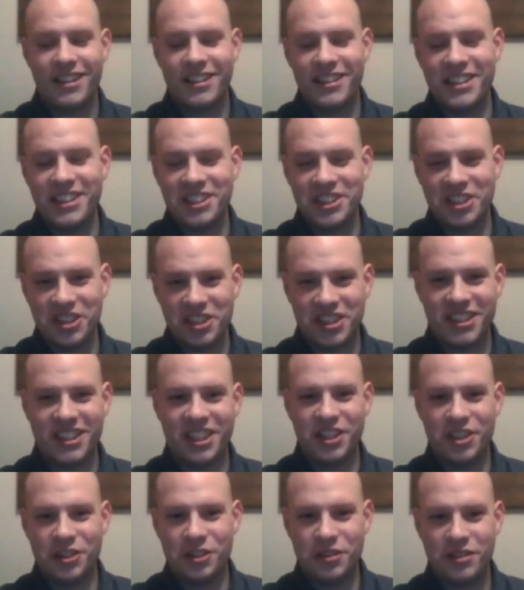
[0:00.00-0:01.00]
Nietzsche
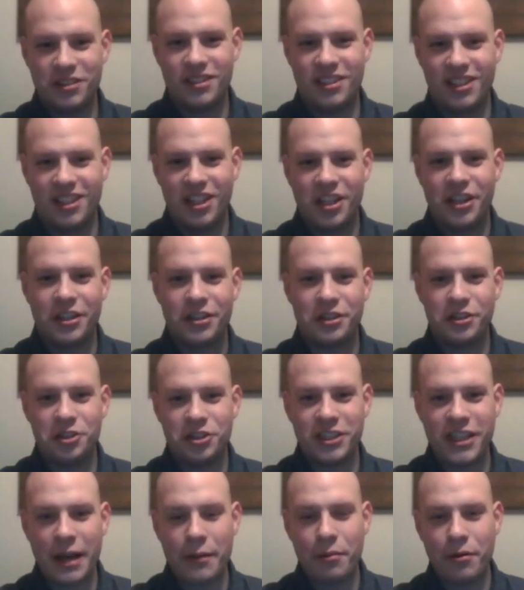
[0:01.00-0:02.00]
continues, no
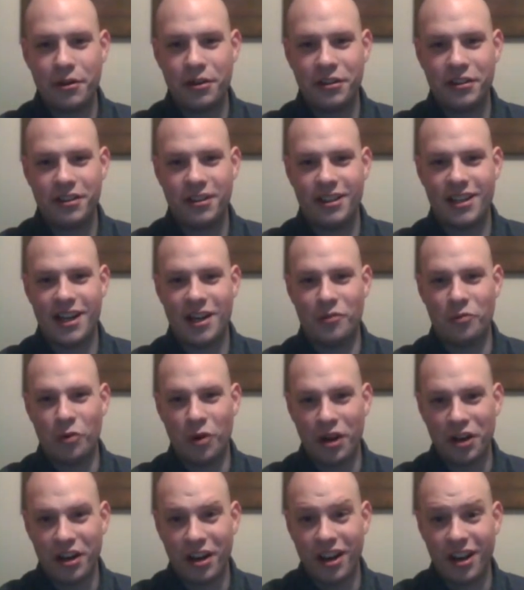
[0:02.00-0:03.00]
shepherd and
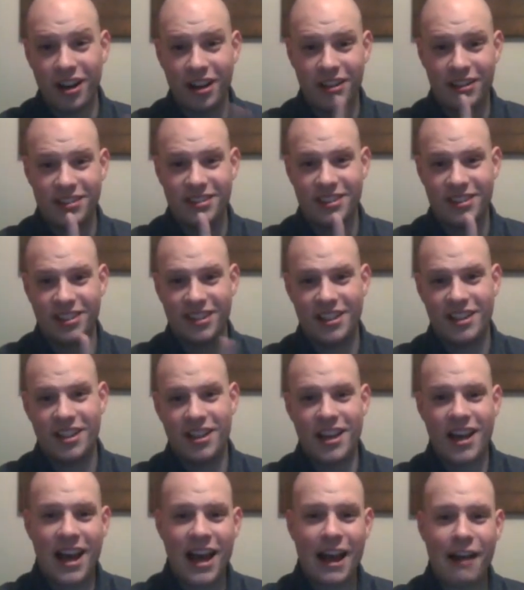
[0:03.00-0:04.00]
one herd.
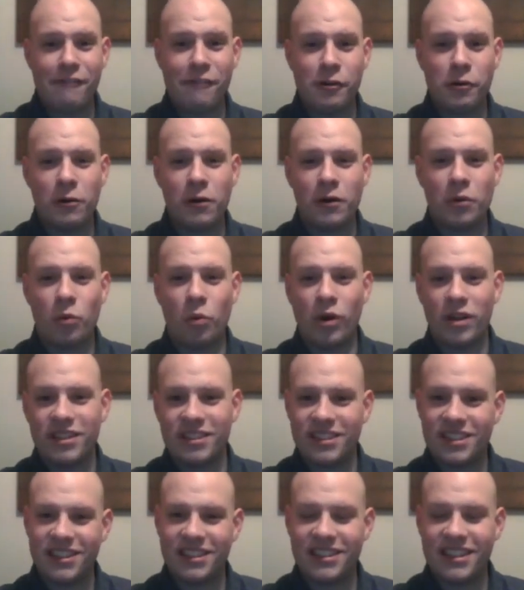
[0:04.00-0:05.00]
Everyone
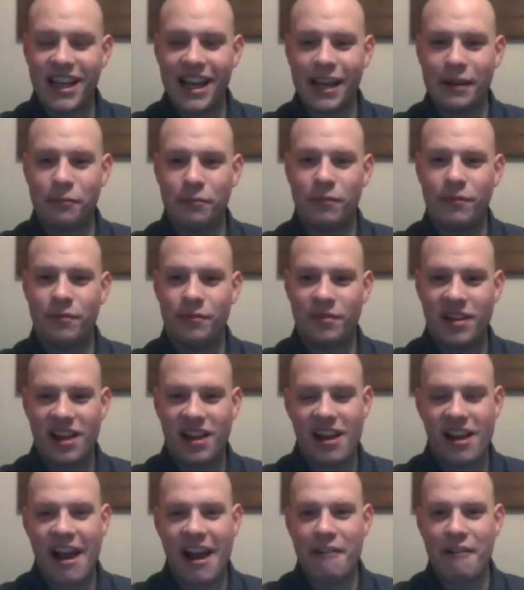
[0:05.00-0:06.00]
wants the same.
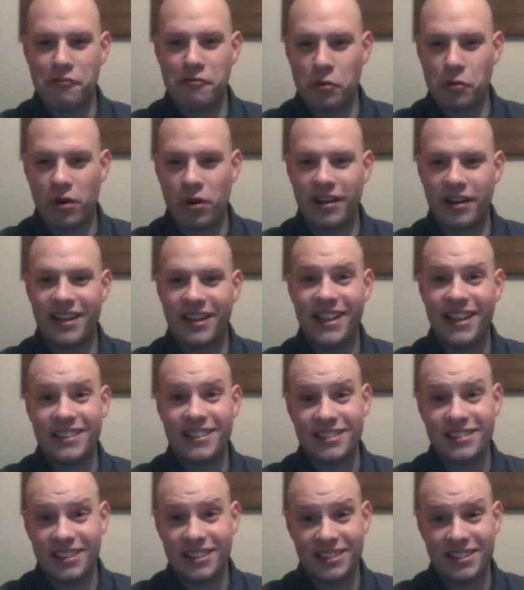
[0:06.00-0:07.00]
Everyone
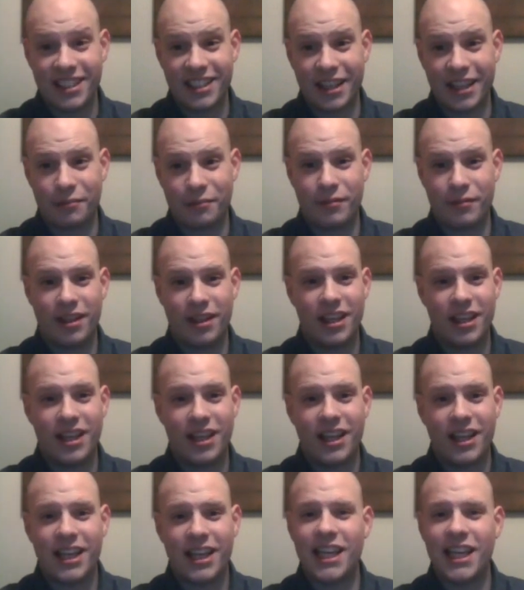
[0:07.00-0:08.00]
is the same.
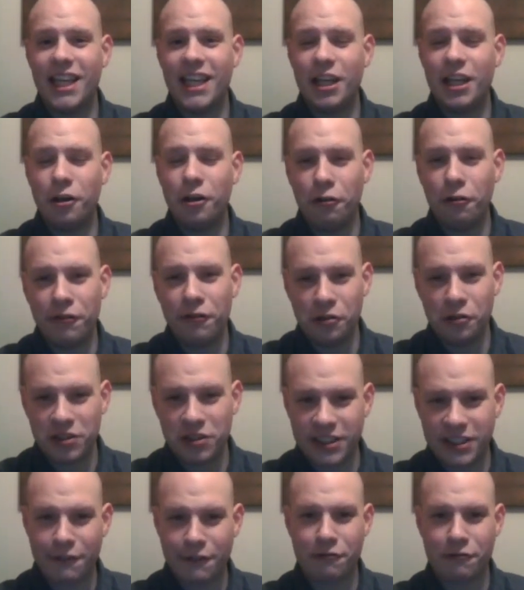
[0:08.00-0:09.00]
He who
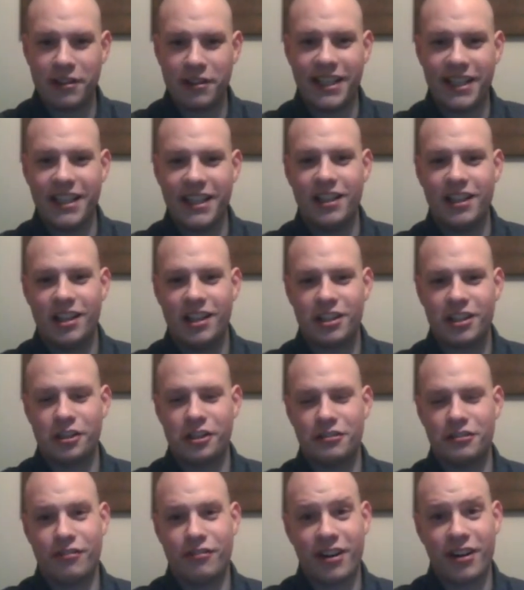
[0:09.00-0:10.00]
feels differently
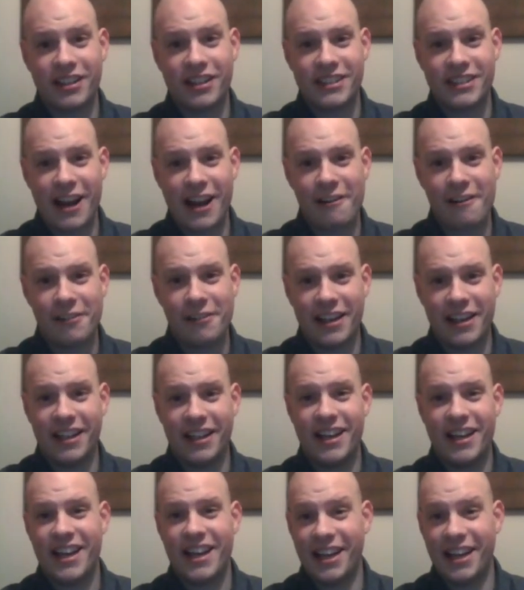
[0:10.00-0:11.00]
goes
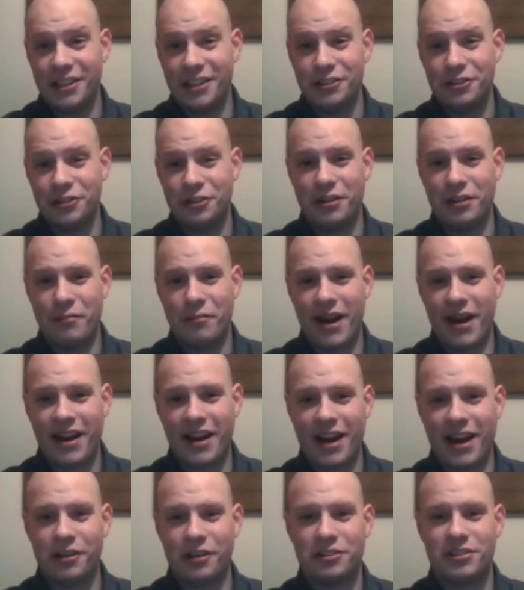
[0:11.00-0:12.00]
voluntarily into the
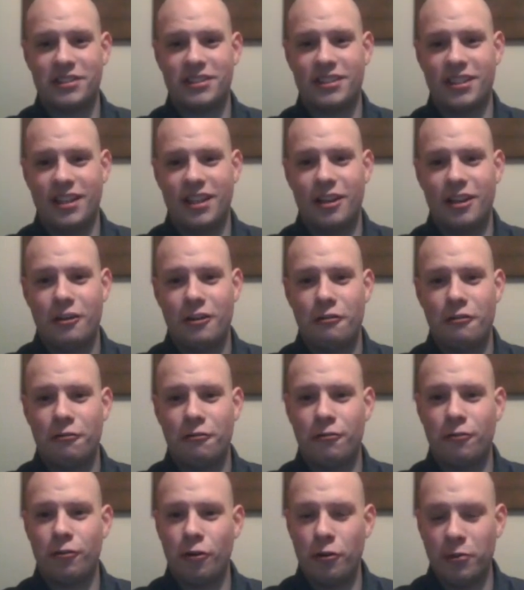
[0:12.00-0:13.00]
madhouse.
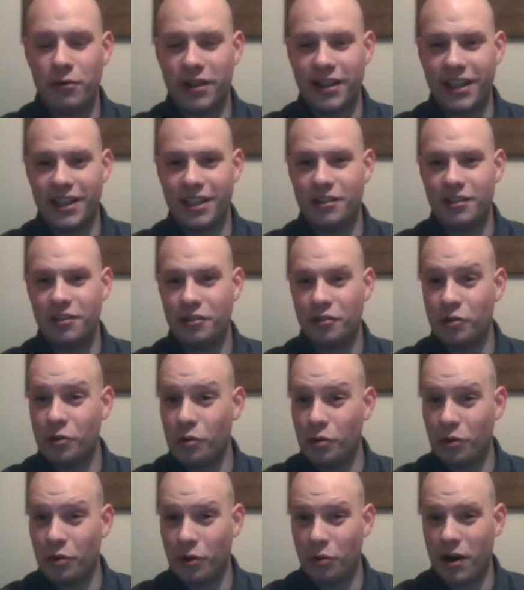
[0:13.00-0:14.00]
Formerly,
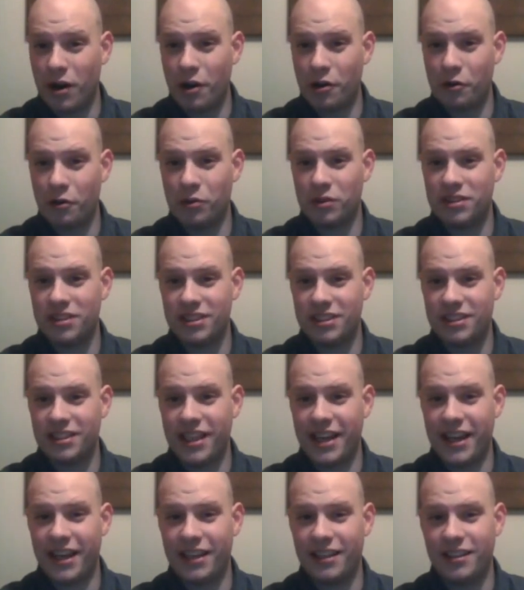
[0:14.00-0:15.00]
all the world was
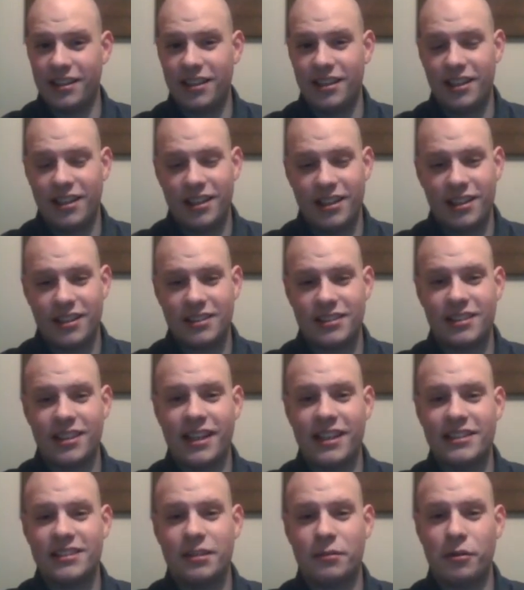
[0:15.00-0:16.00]
insane,
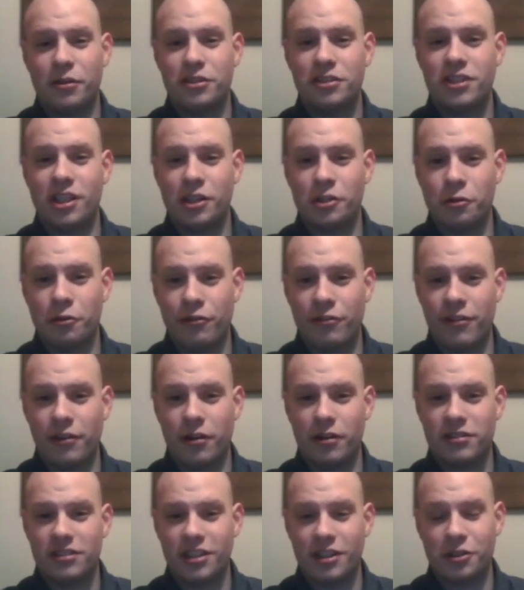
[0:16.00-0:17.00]
says the most
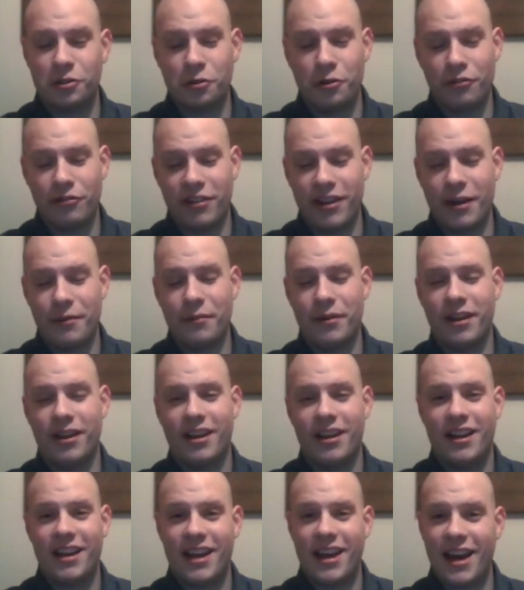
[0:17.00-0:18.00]
subtle of them,
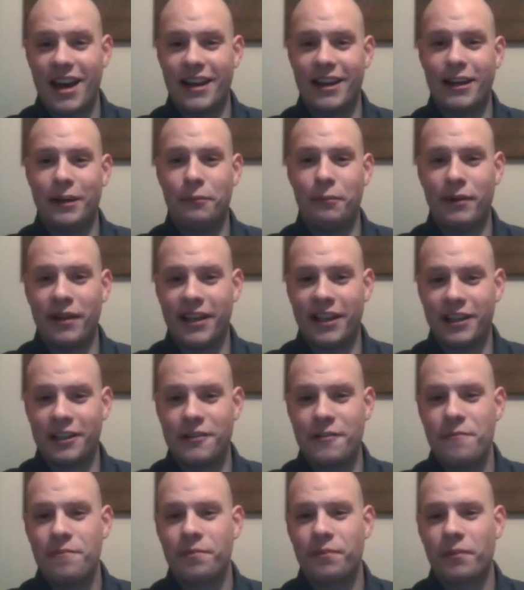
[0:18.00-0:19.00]
and they
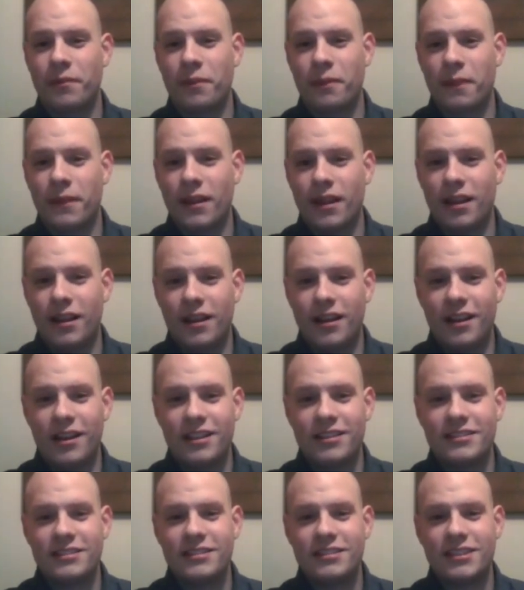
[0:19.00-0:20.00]
blink.
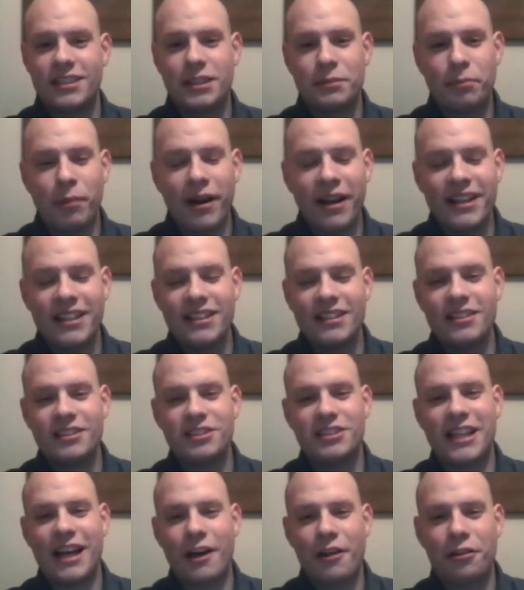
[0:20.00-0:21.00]
Despite
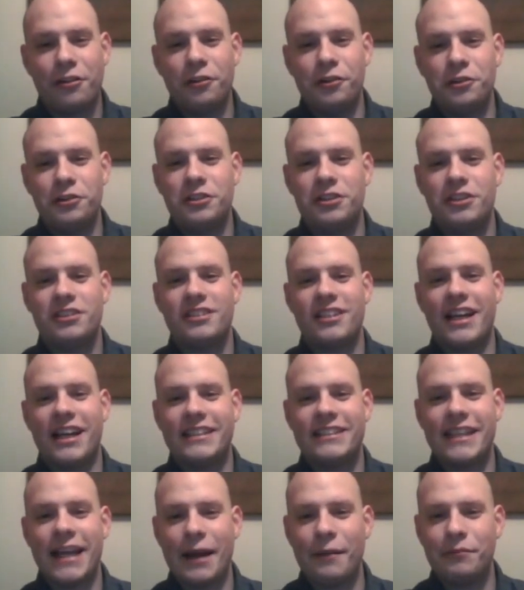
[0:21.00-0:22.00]
Zarathustra's
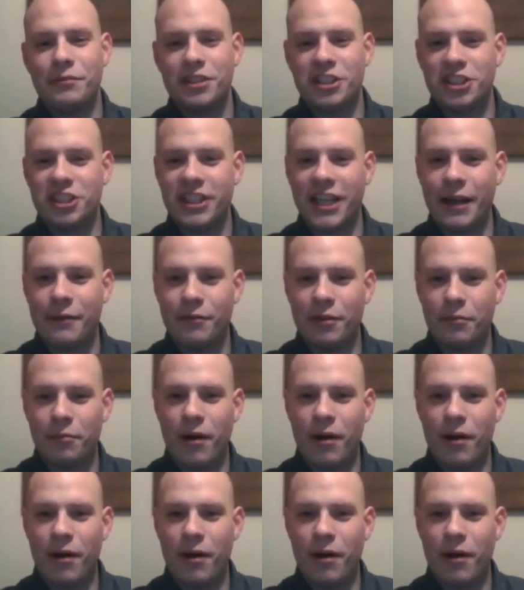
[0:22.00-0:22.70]
attempt to shame the